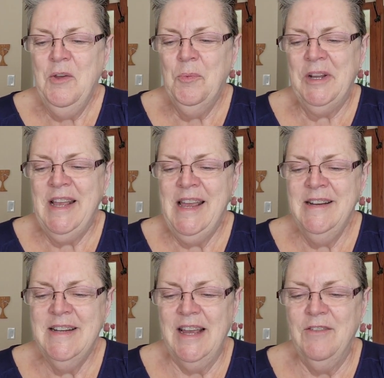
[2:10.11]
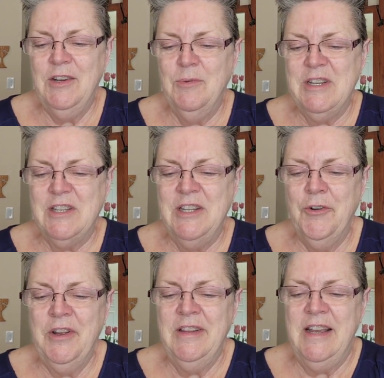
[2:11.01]
When King David was
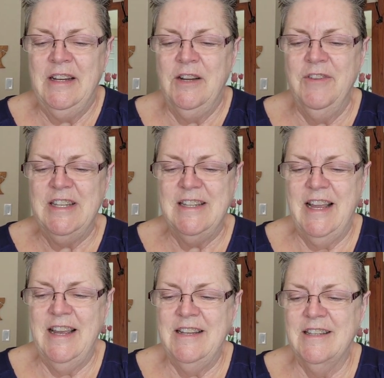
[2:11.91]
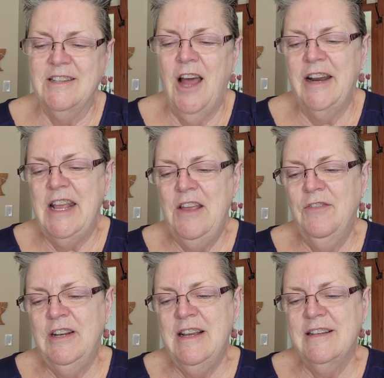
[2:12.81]
nearing the end of his days, not
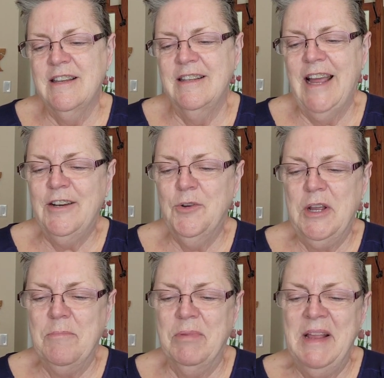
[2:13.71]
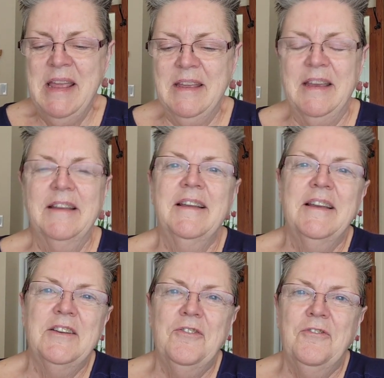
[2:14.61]
even his electric blanket
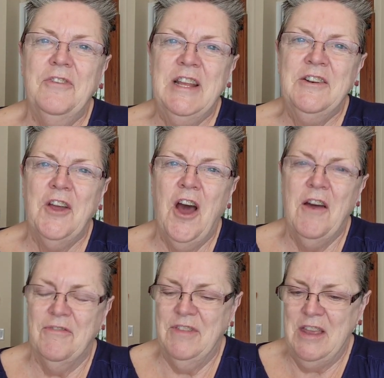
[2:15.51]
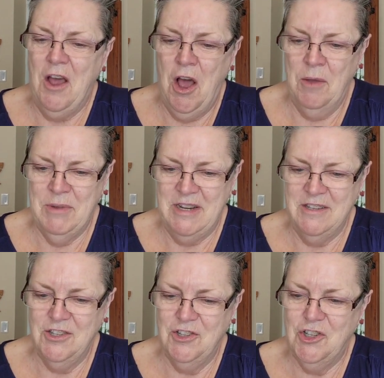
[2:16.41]
could fend off the
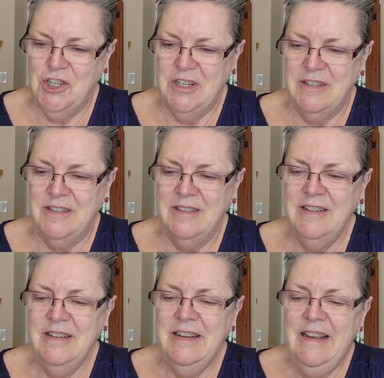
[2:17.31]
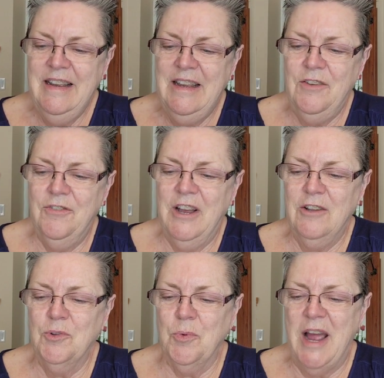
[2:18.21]
ominous chill he
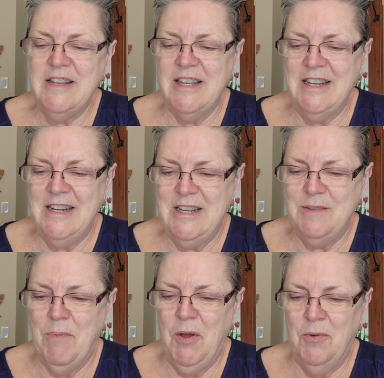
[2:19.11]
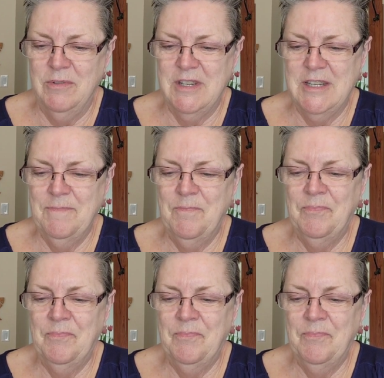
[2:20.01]
felt rising in his bones.